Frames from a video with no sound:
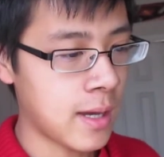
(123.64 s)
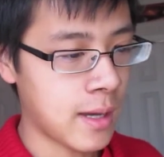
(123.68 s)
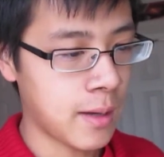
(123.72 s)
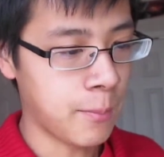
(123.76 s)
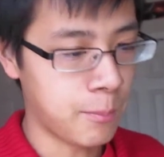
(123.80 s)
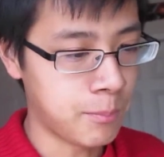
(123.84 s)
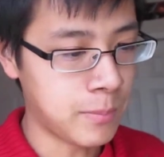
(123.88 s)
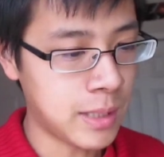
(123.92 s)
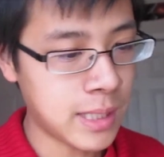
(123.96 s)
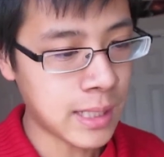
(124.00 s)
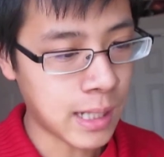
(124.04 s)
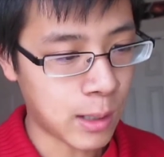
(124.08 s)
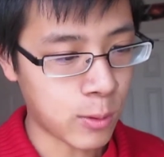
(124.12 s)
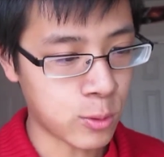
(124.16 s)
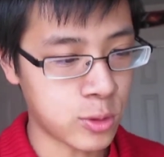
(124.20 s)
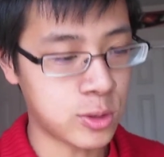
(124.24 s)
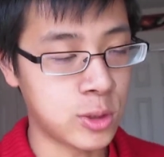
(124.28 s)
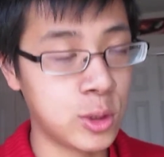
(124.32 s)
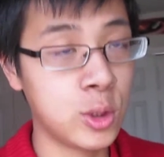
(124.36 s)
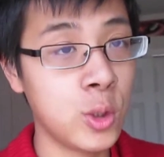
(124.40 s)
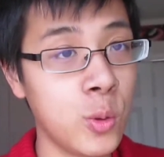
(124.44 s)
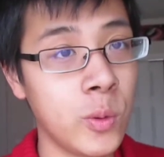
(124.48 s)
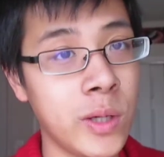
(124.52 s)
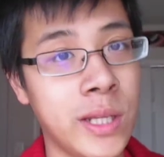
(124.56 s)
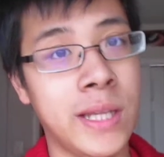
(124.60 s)
Me, I was
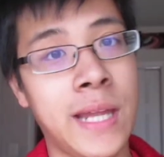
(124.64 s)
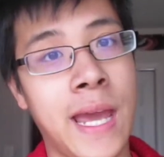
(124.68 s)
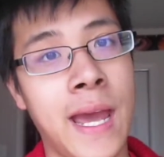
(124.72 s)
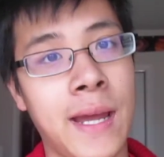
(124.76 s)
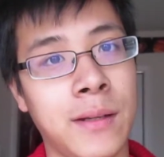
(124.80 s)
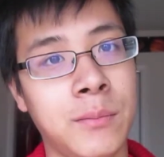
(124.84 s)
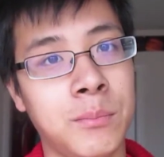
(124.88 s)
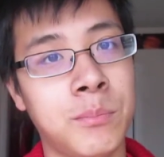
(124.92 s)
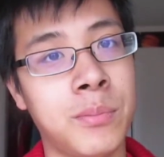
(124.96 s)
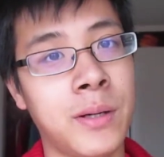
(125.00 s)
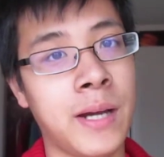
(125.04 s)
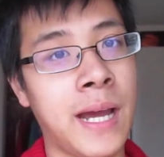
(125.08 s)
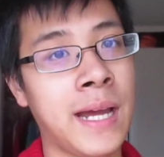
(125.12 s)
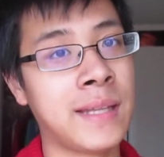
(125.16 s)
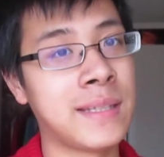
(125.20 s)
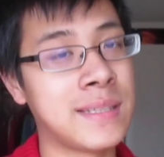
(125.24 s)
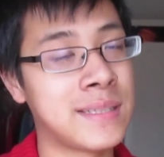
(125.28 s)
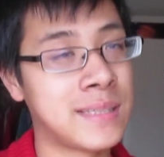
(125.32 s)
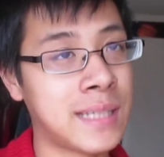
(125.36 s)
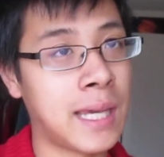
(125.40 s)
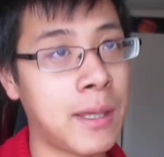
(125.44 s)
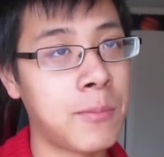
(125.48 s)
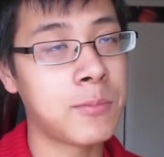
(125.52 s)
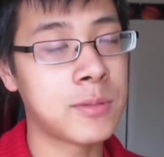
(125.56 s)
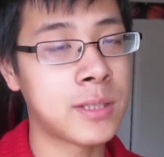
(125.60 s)
doing that, but at the
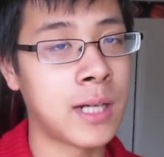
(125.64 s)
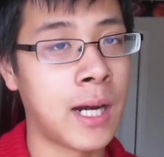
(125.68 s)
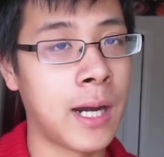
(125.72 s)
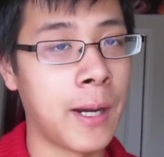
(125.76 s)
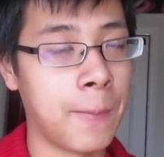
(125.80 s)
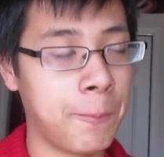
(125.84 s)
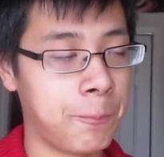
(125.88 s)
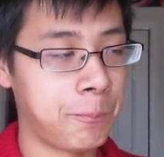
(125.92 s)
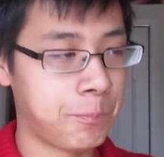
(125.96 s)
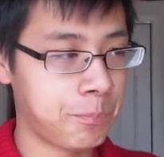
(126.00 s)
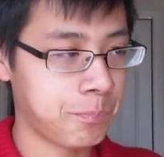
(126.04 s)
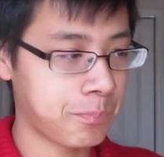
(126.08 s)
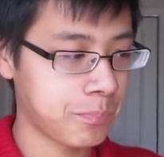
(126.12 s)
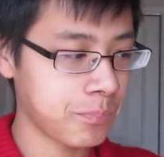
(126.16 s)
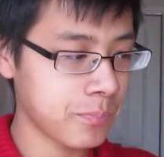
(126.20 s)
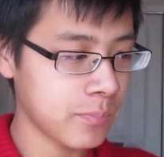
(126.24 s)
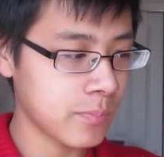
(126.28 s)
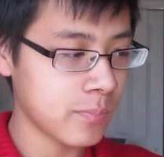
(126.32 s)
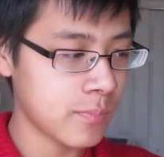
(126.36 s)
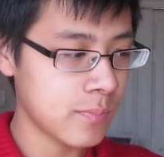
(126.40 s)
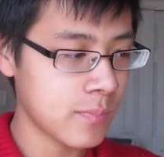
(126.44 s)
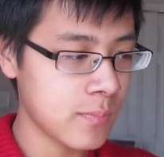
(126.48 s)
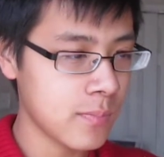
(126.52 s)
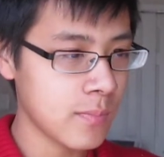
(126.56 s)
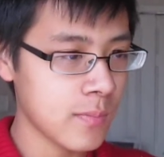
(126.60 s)
same time,
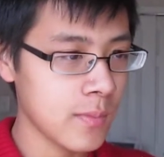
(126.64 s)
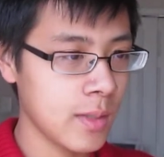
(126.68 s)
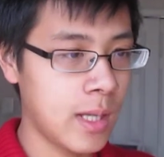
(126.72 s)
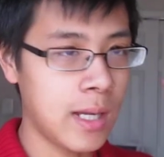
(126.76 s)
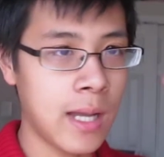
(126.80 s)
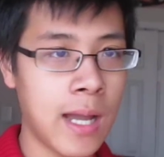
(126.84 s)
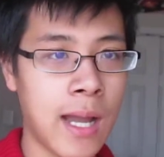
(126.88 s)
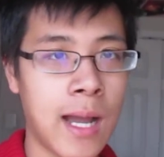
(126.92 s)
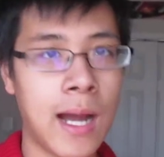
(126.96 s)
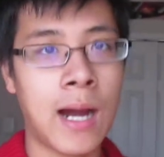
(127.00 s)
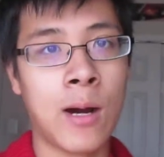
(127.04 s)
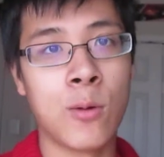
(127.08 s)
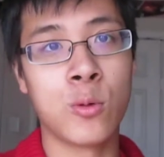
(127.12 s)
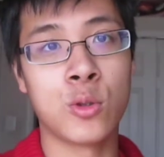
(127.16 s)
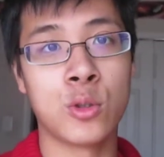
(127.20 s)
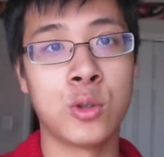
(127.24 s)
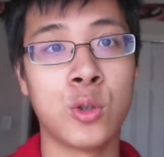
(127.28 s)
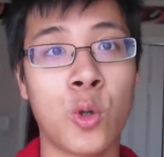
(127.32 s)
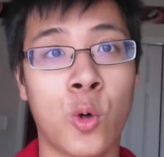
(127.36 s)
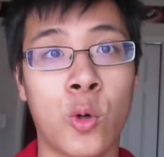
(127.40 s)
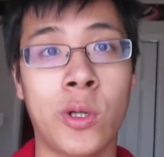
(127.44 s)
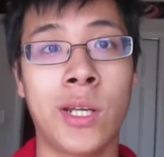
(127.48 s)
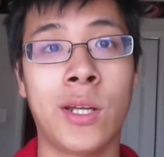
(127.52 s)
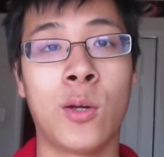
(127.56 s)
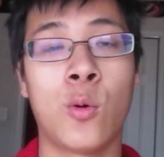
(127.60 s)
I was
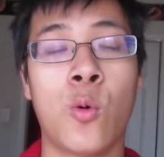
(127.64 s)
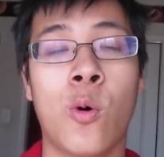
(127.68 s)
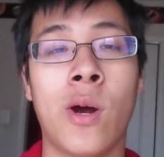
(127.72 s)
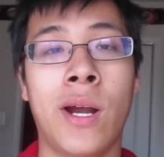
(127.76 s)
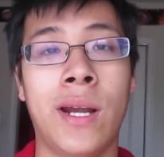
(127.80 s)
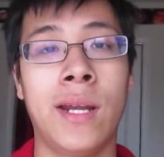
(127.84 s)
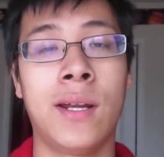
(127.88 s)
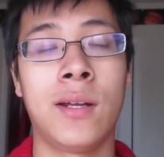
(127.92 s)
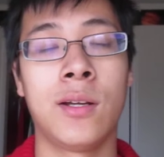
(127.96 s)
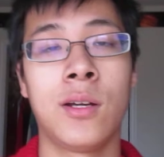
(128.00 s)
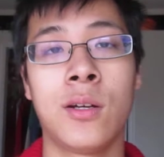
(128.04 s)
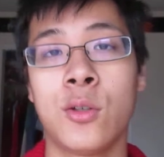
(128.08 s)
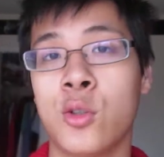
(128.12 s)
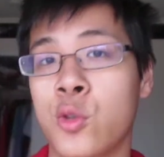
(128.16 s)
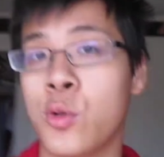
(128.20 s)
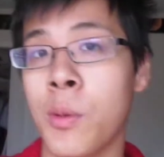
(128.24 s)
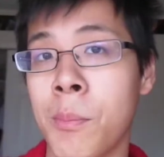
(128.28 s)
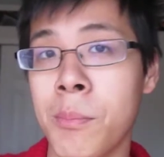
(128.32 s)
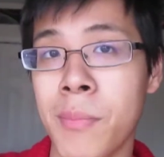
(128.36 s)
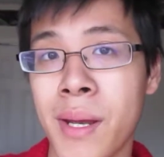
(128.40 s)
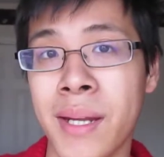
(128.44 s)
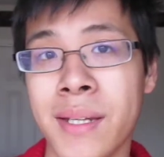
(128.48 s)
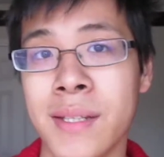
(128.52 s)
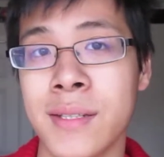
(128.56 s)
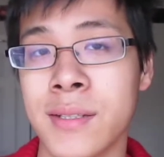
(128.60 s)
learning quite
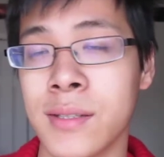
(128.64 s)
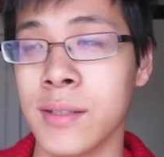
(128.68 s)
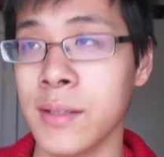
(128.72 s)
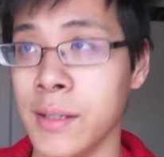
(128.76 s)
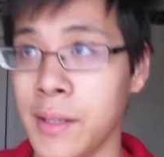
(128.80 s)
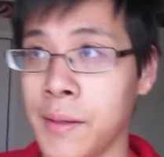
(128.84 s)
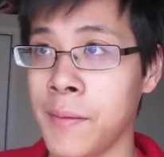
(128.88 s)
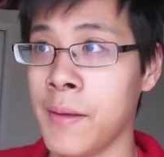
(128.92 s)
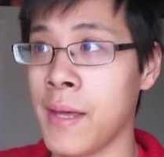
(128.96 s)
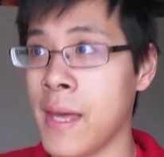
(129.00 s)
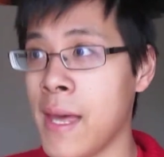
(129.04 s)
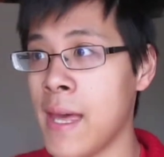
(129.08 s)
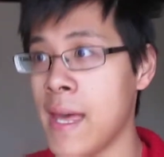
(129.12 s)
tremendously.